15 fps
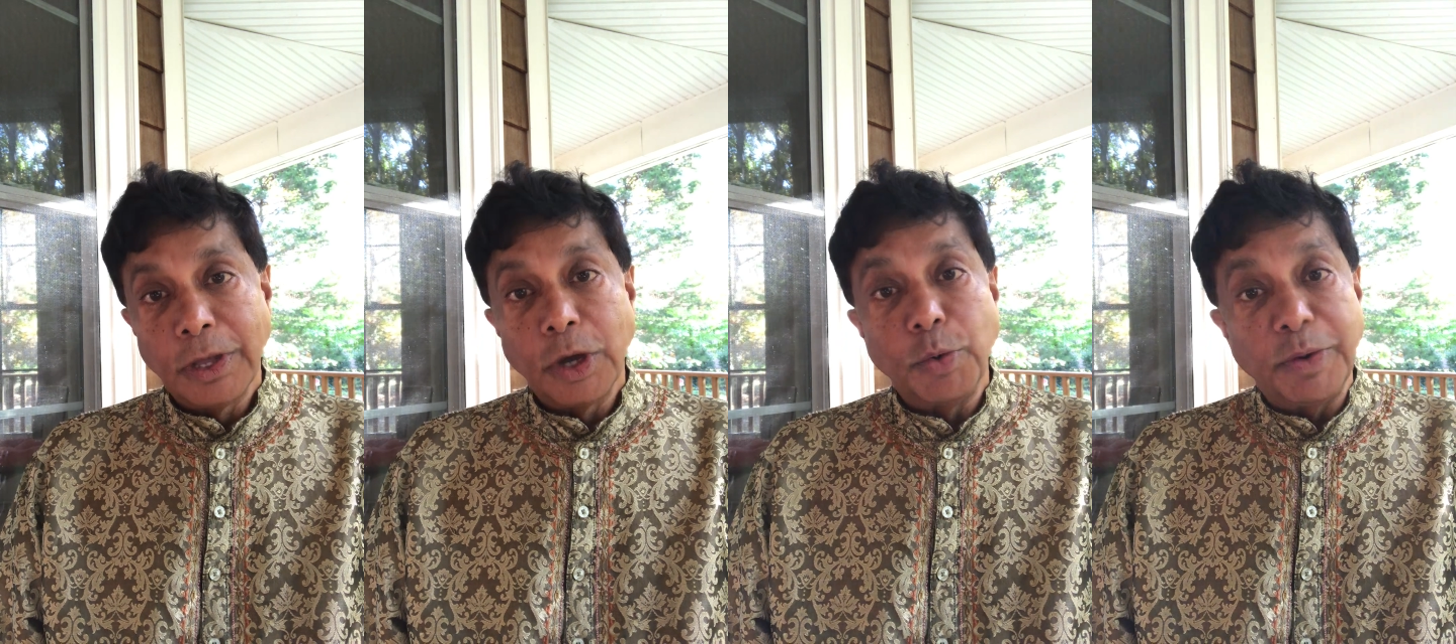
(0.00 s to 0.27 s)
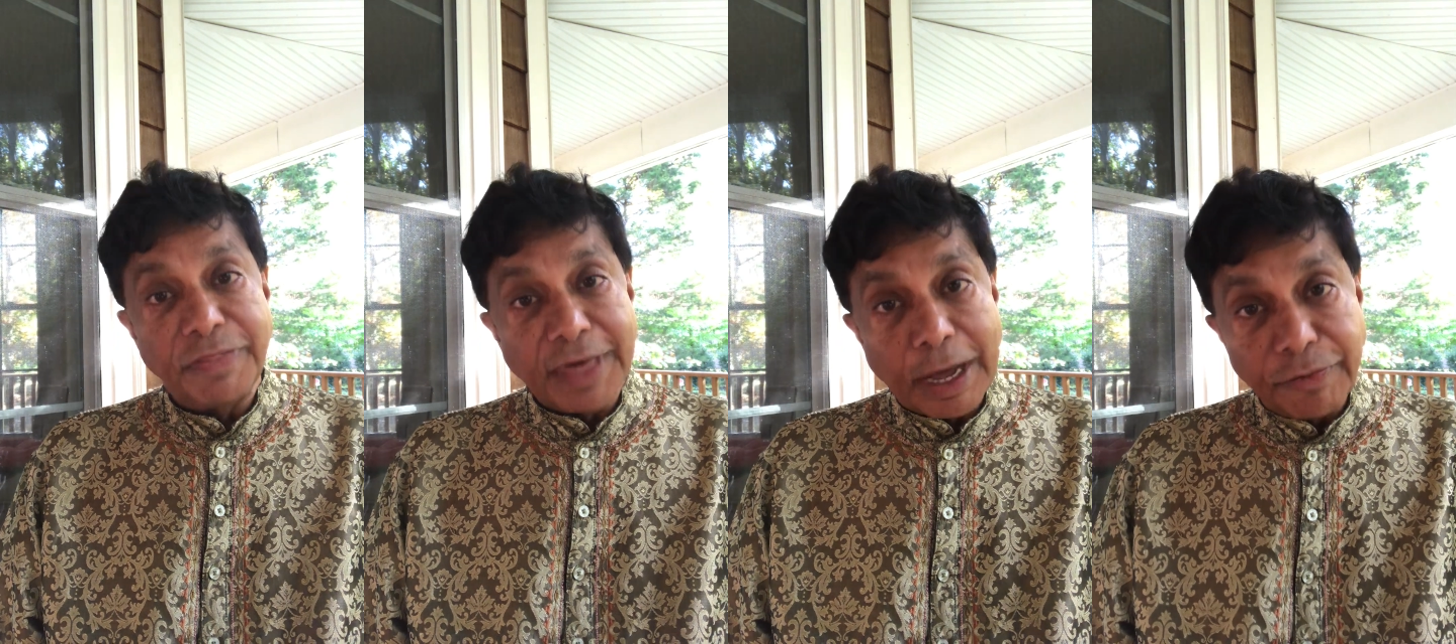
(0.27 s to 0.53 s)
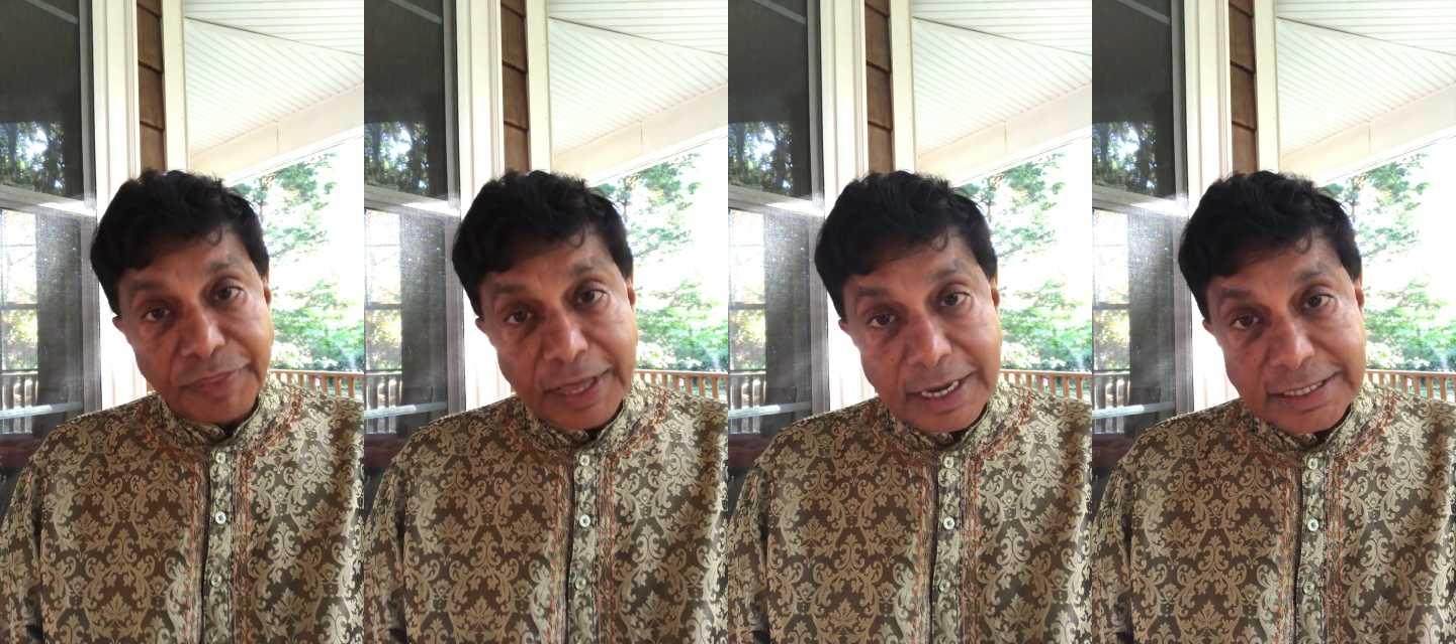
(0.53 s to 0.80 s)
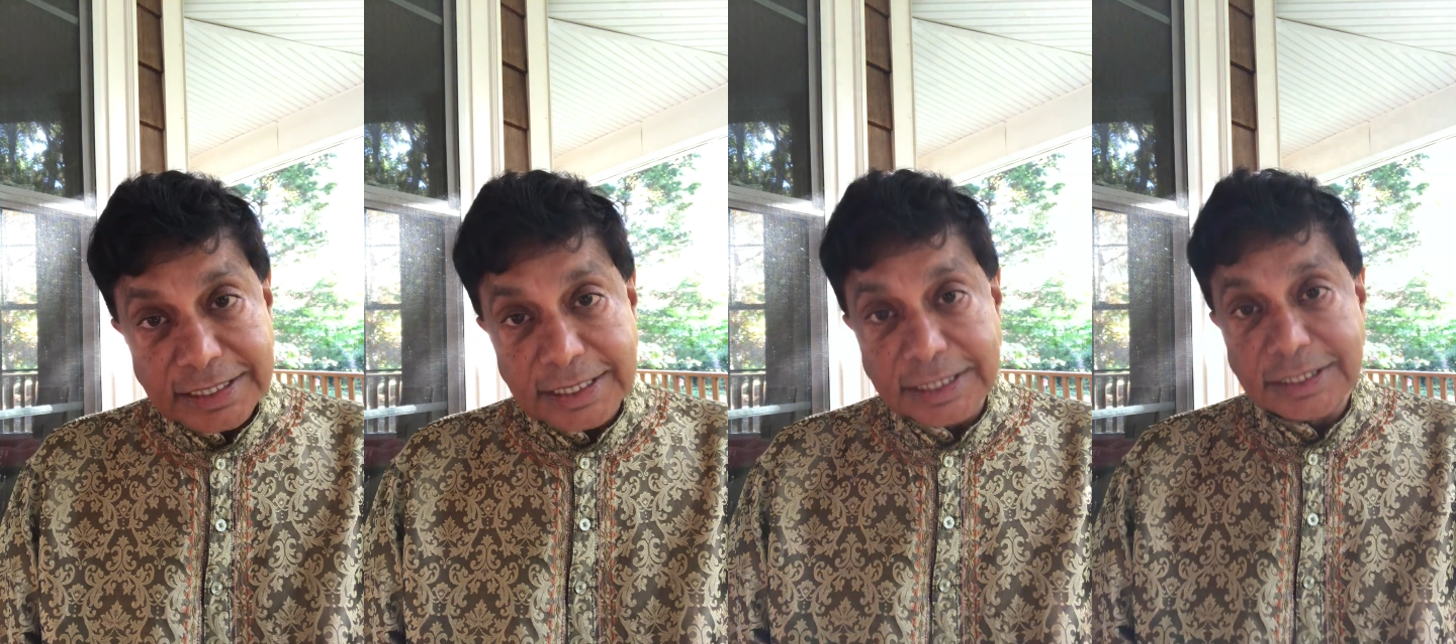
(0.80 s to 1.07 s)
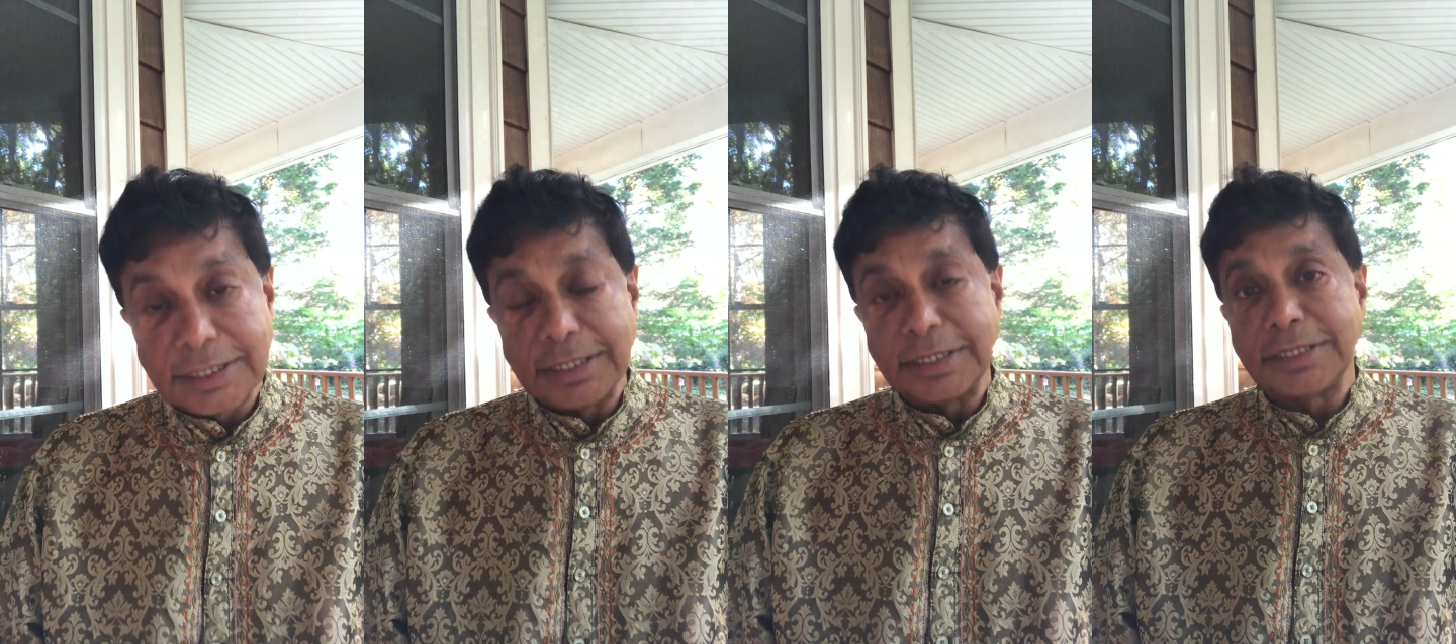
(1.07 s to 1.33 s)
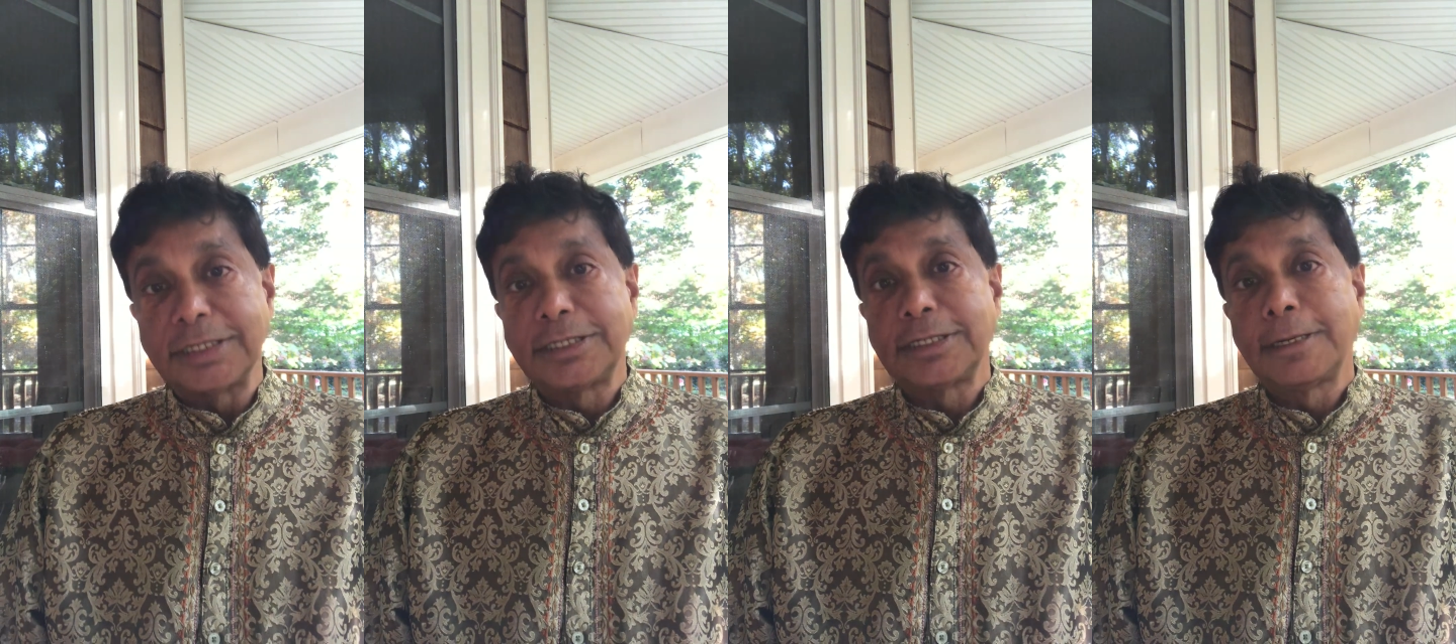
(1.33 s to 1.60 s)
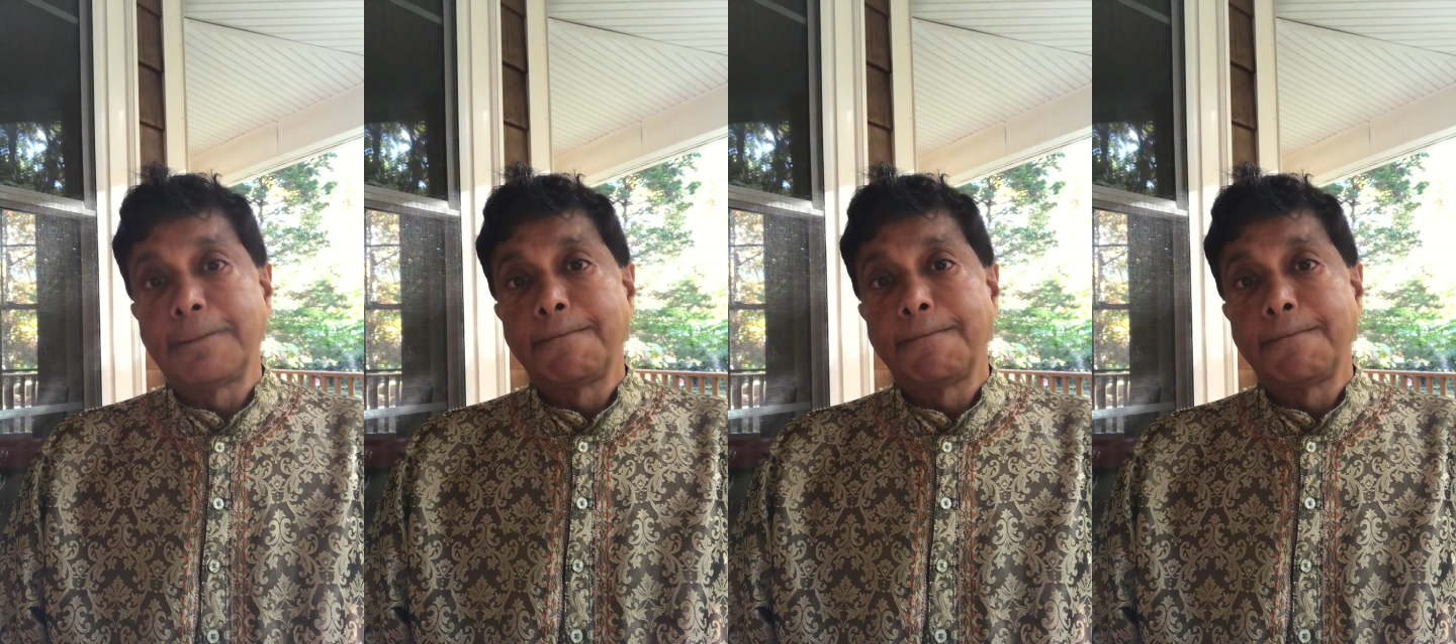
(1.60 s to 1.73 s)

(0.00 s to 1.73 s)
without their assistance